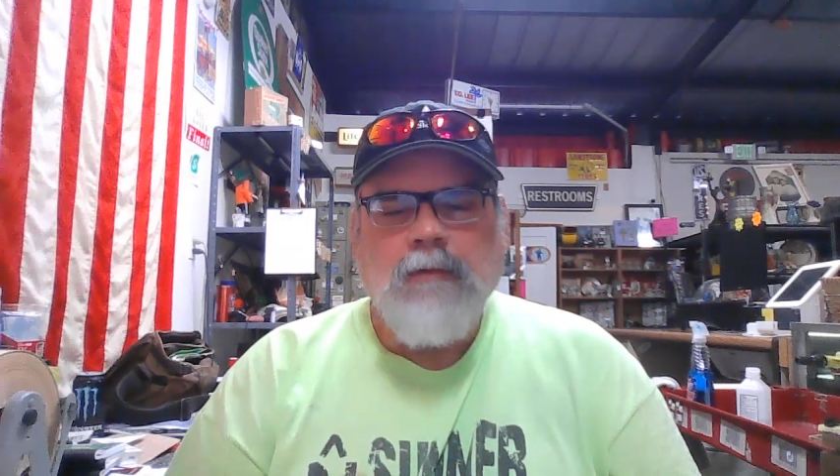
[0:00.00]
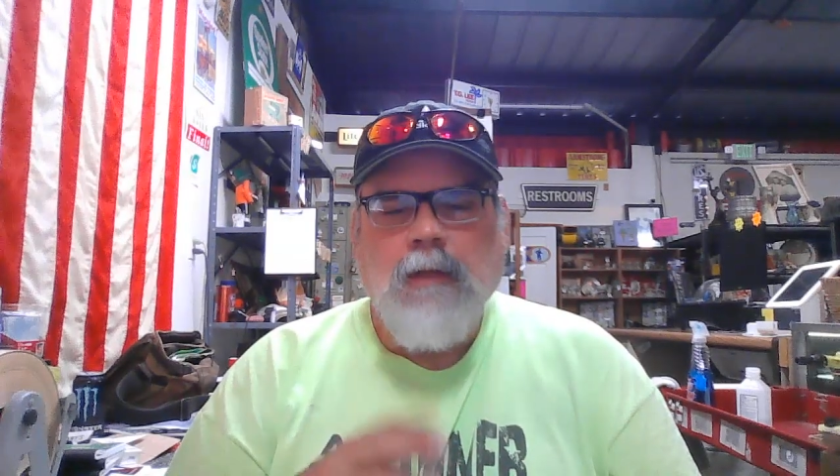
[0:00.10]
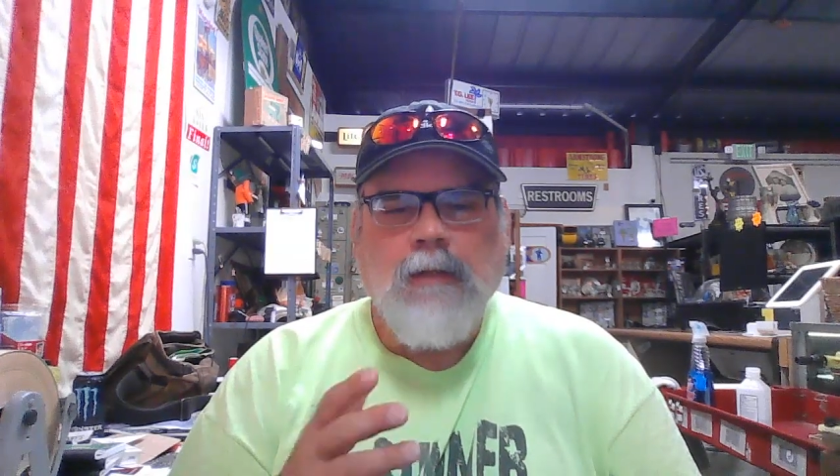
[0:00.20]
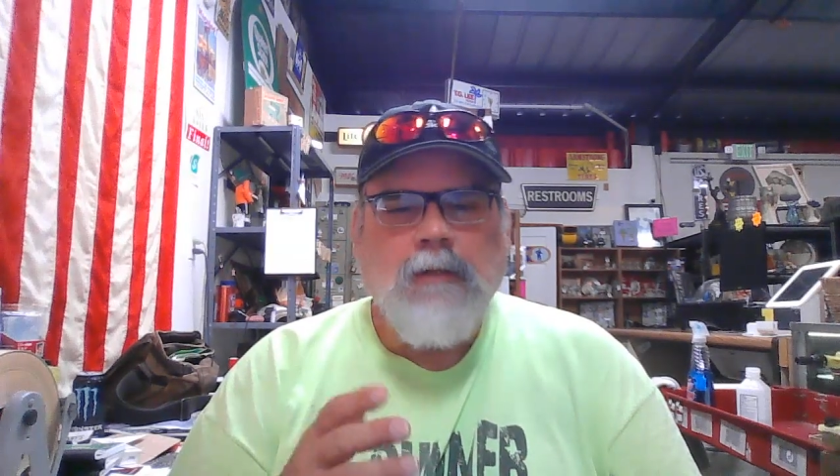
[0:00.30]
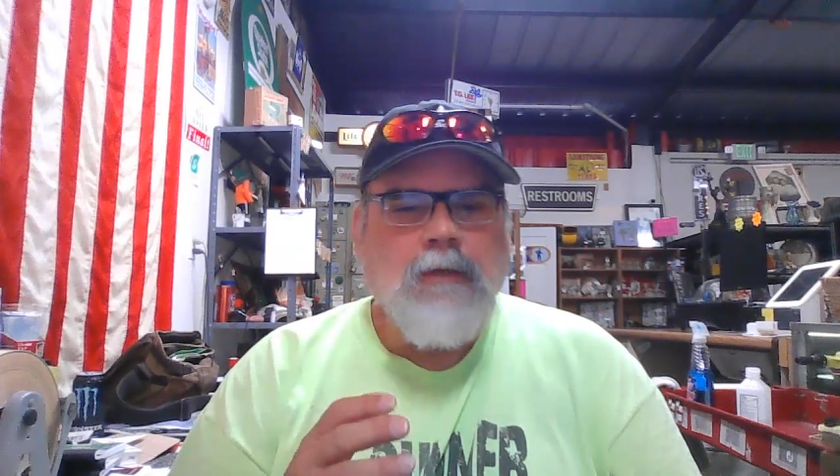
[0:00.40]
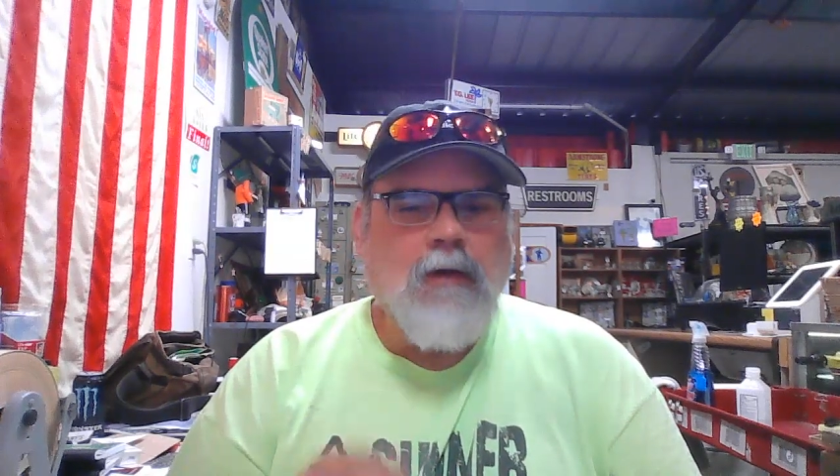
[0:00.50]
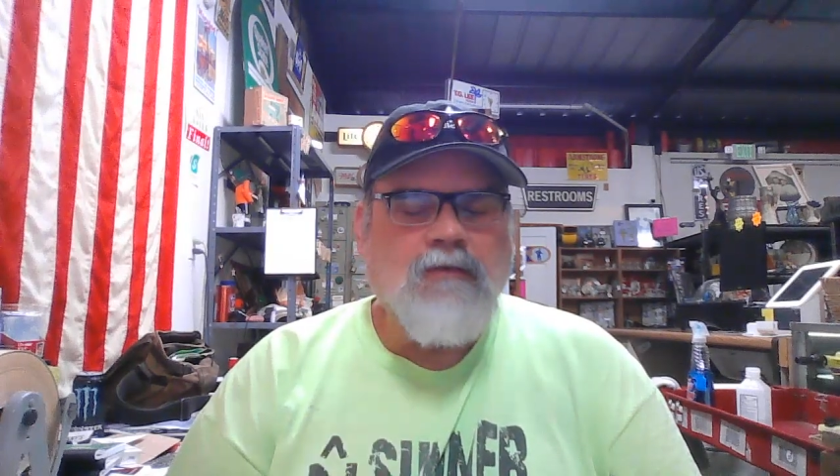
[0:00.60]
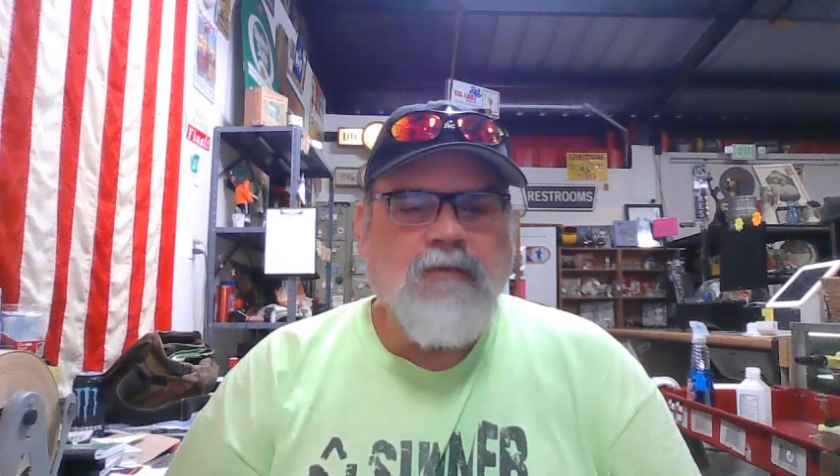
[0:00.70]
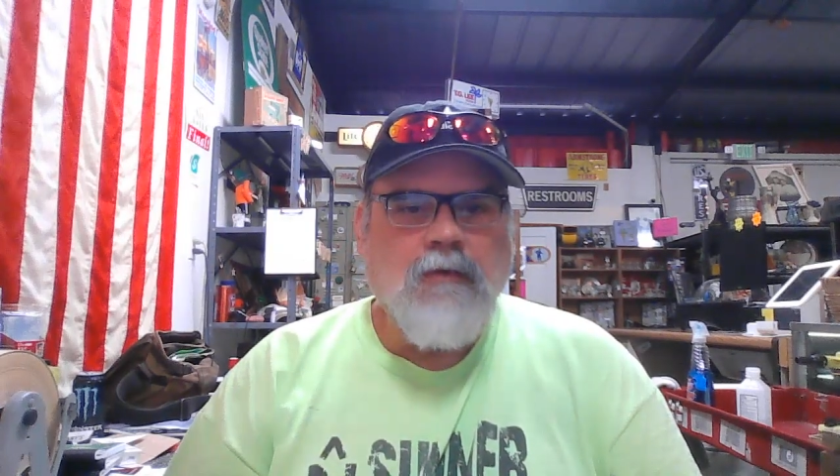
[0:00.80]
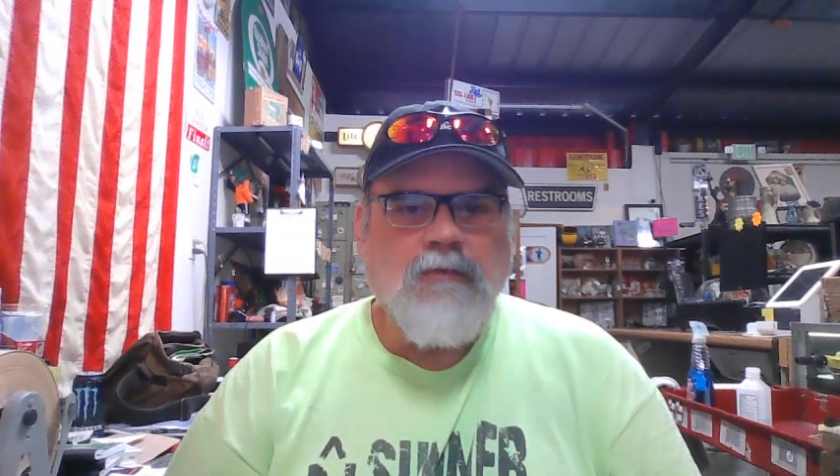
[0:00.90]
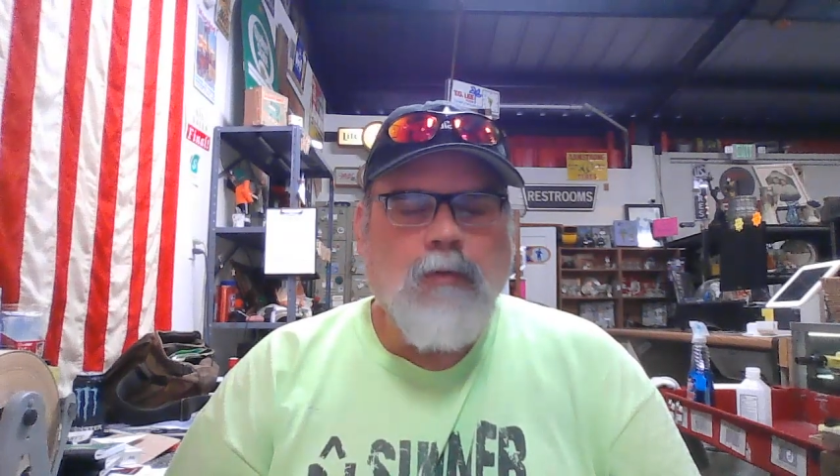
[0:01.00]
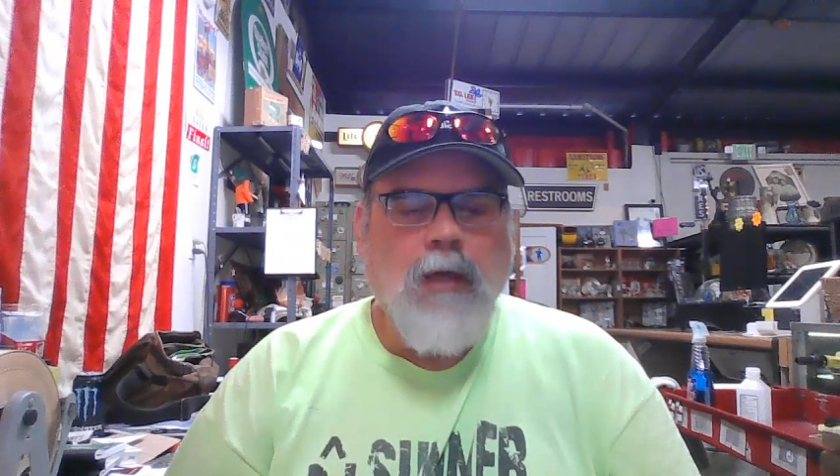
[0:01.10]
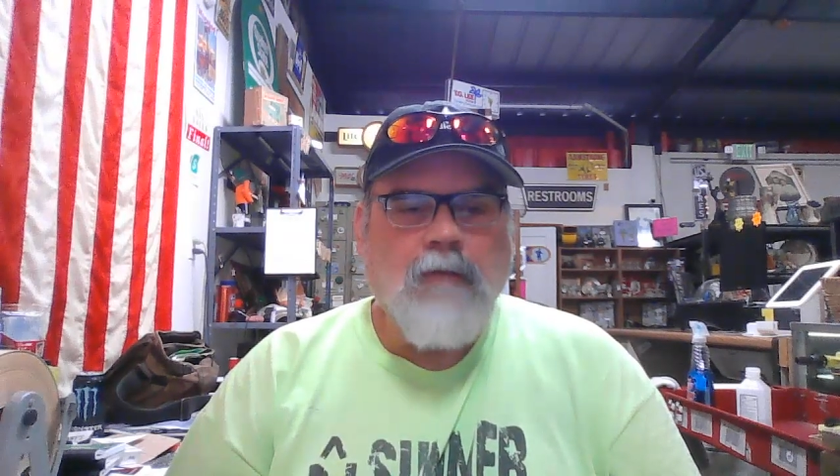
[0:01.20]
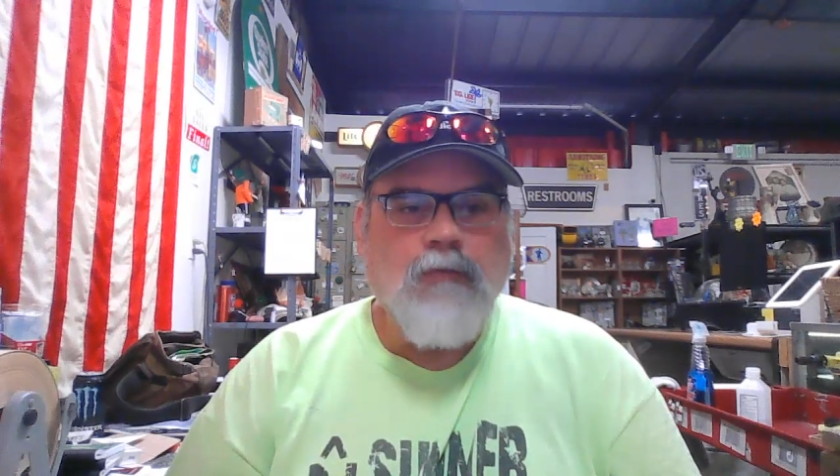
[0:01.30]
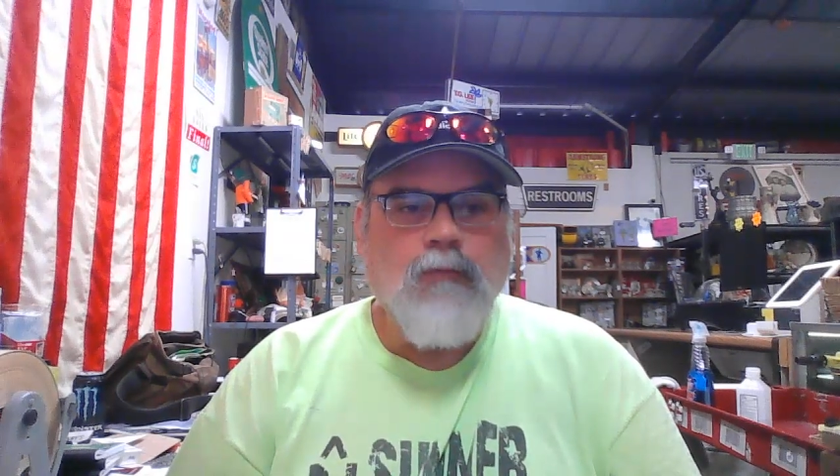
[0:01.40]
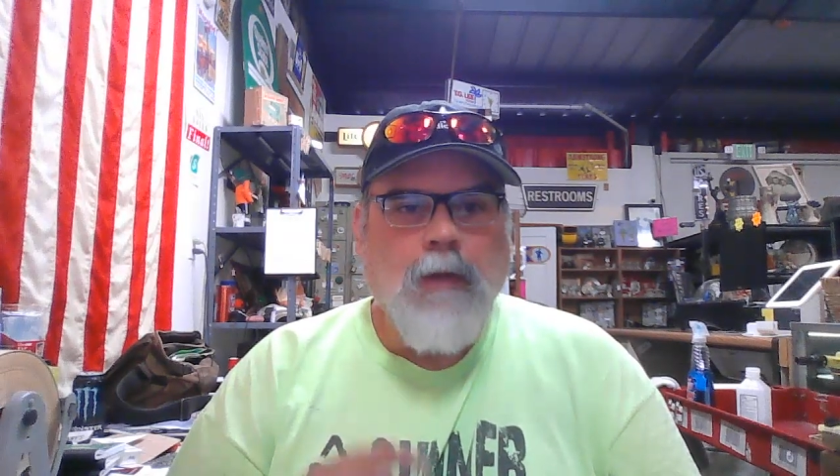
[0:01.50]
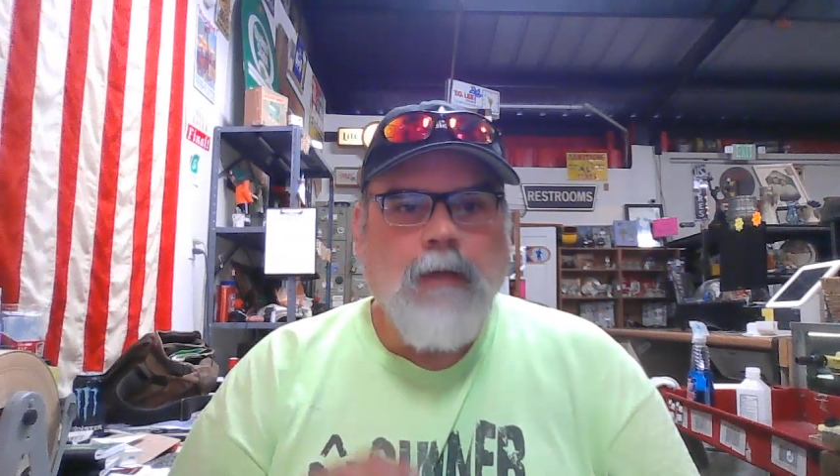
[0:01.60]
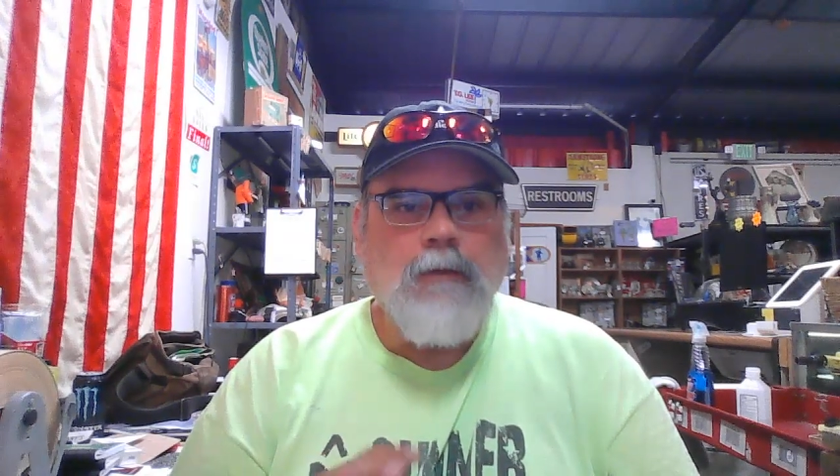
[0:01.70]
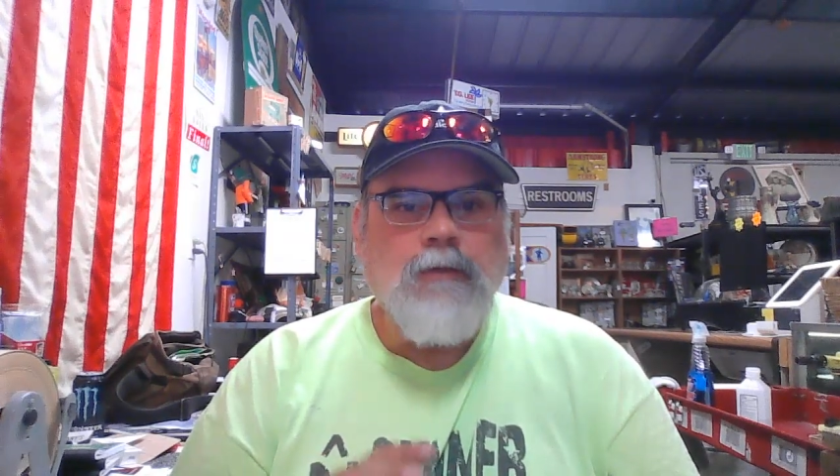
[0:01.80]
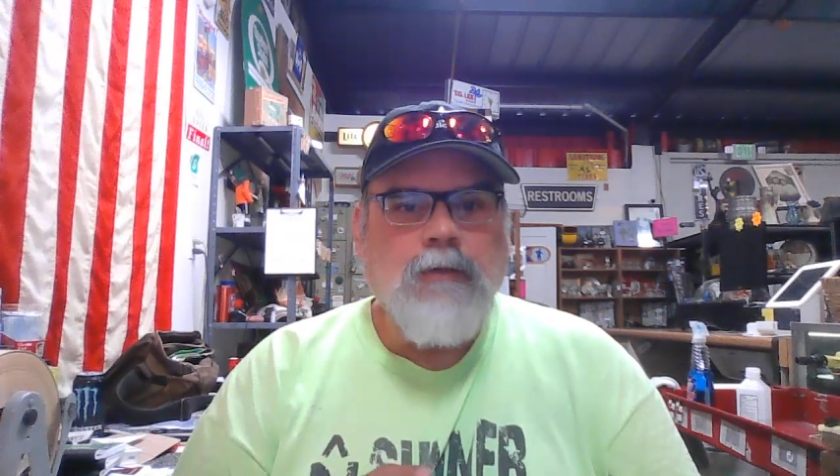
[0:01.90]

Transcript: like yard sales. We'll have a regular